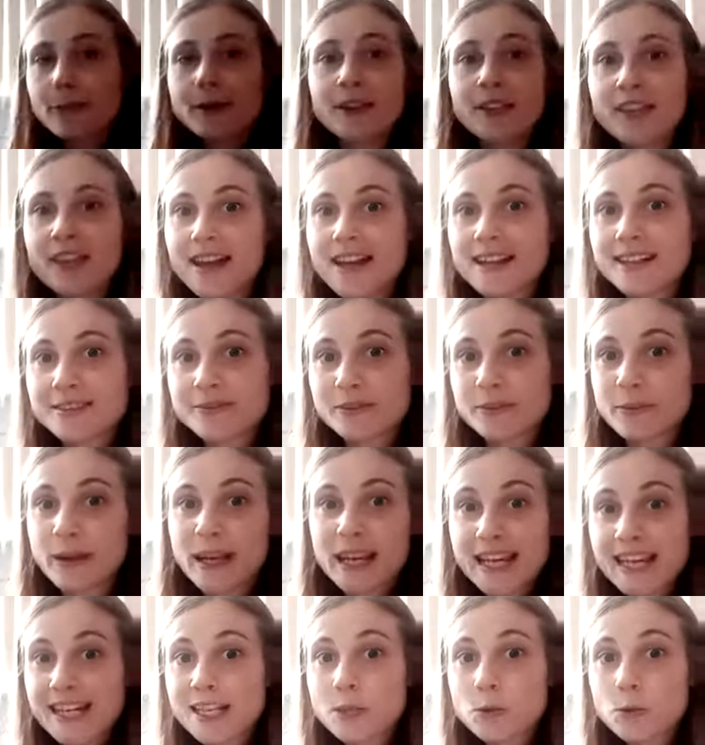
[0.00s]
of things from
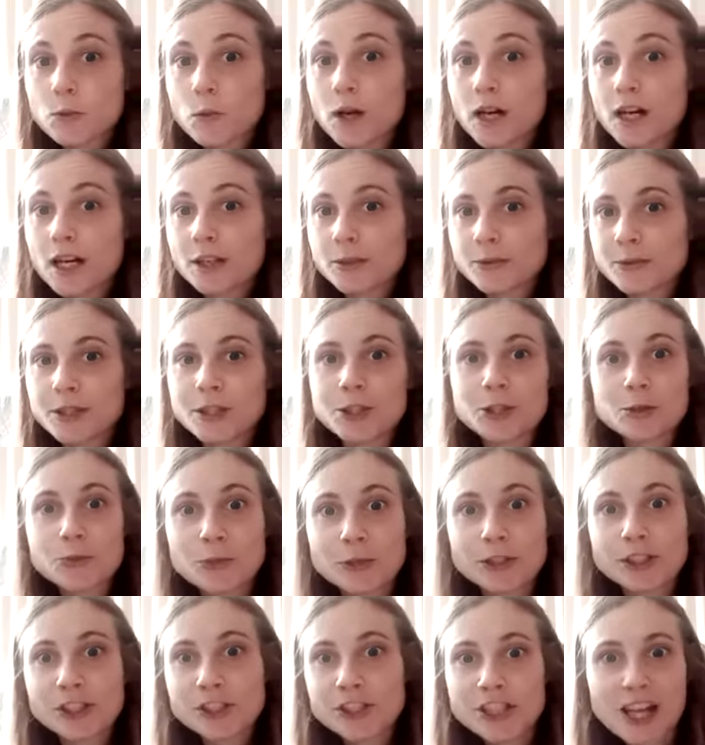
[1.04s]
each one which I just
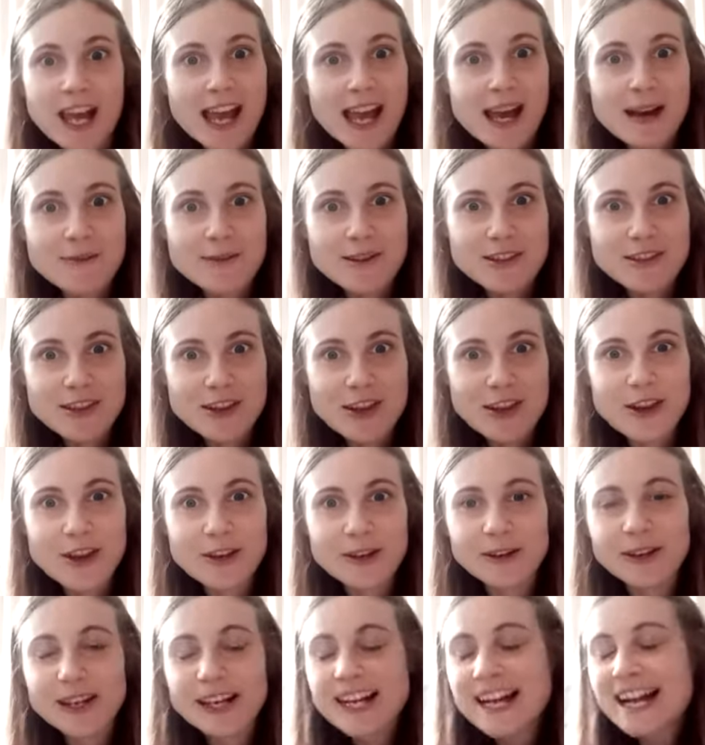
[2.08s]
want to share with you.
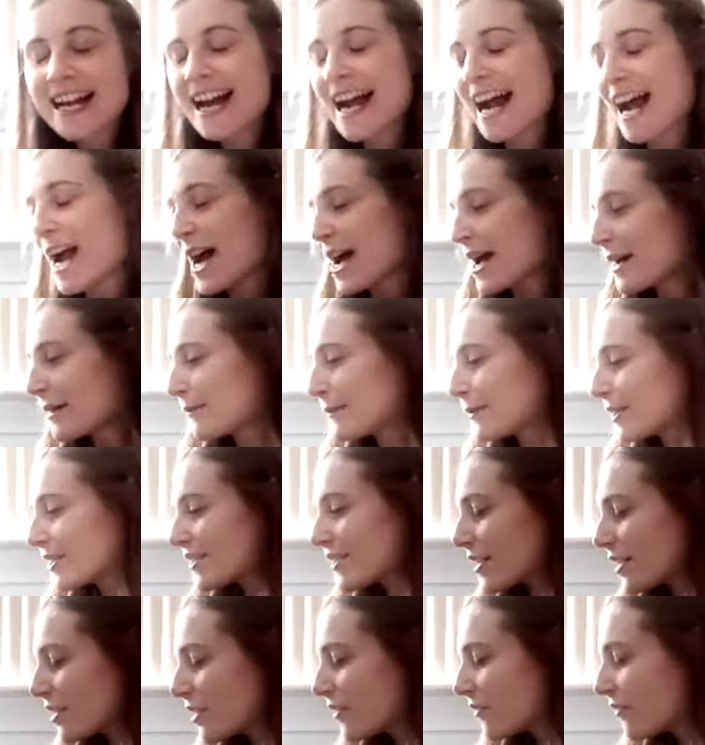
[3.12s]
Um, so
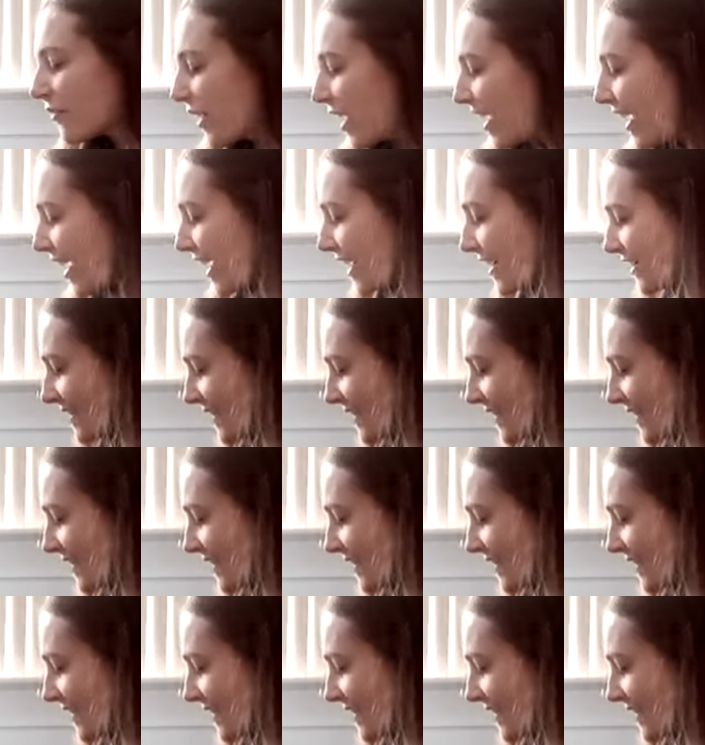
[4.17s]
the first